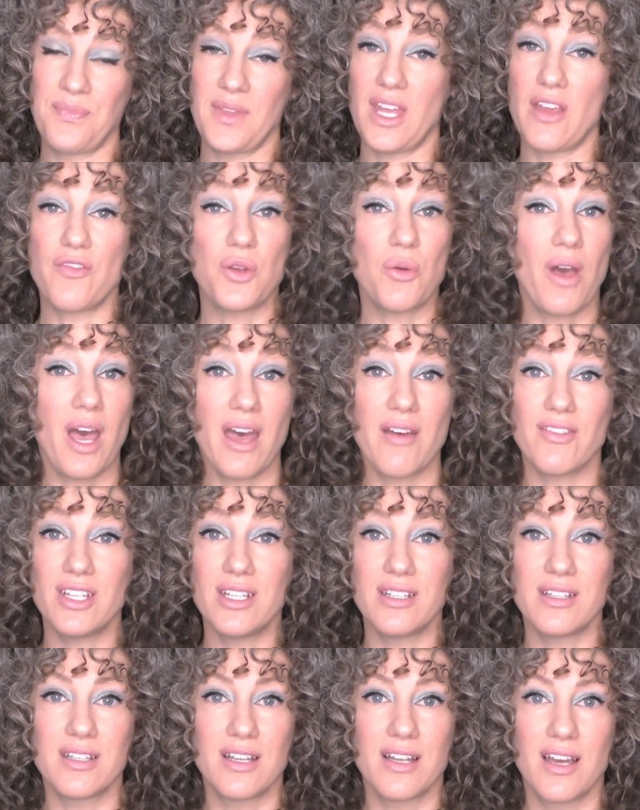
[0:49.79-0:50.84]
If you
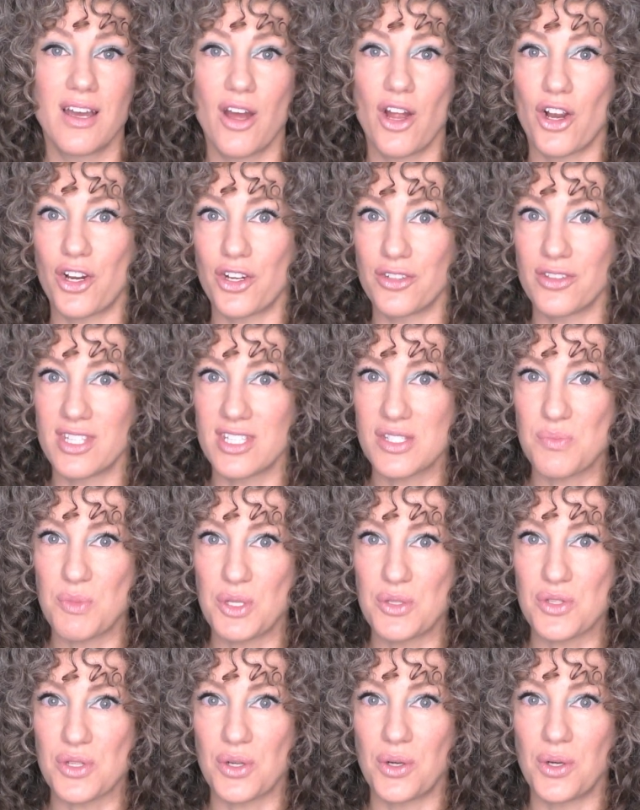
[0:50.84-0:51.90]
haven't heard this
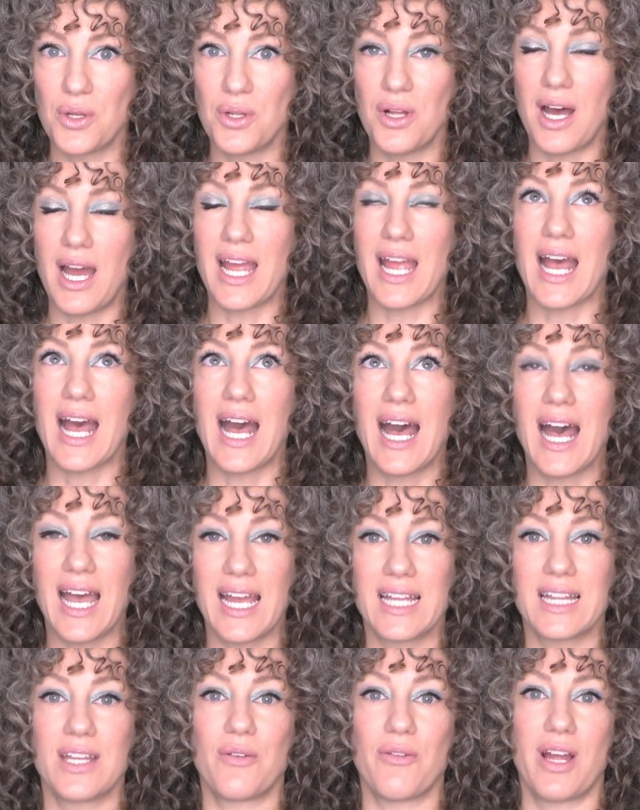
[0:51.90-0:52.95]
musical, I
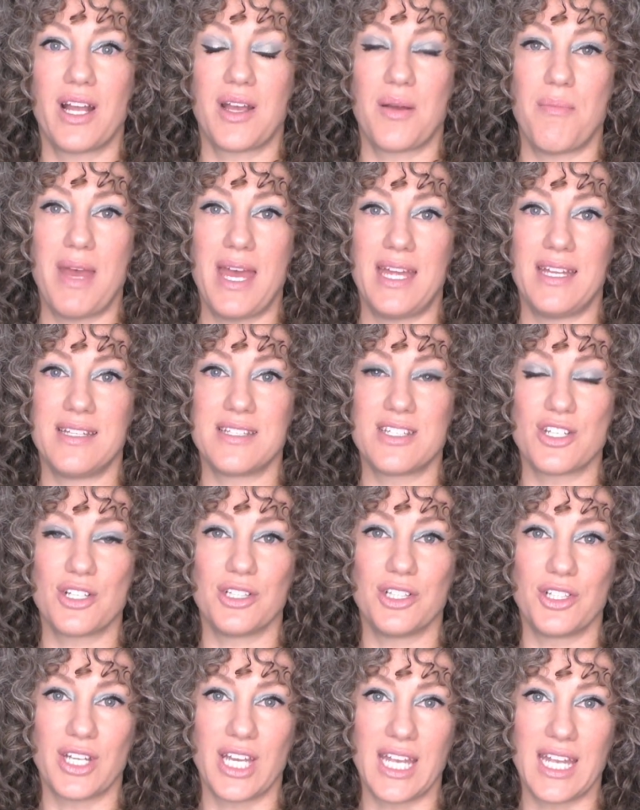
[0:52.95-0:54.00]
highly recommend
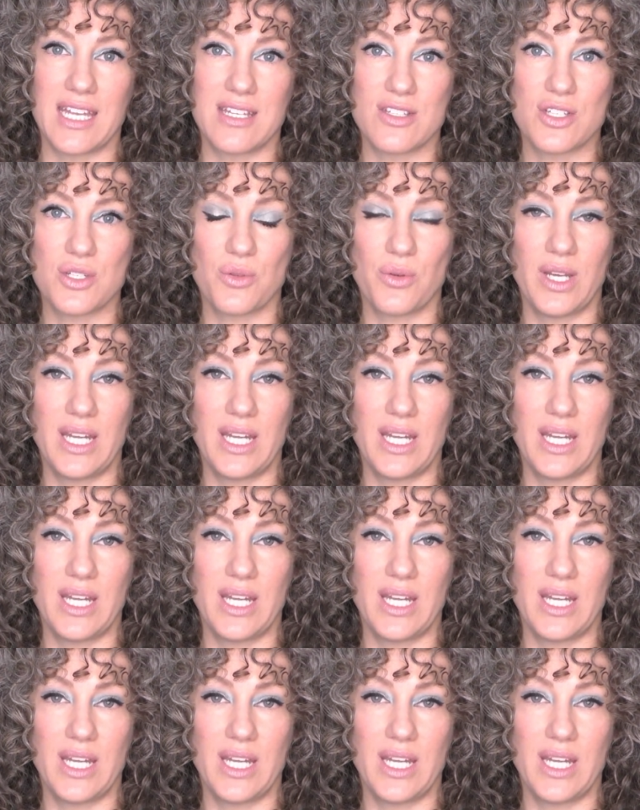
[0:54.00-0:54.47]
looking into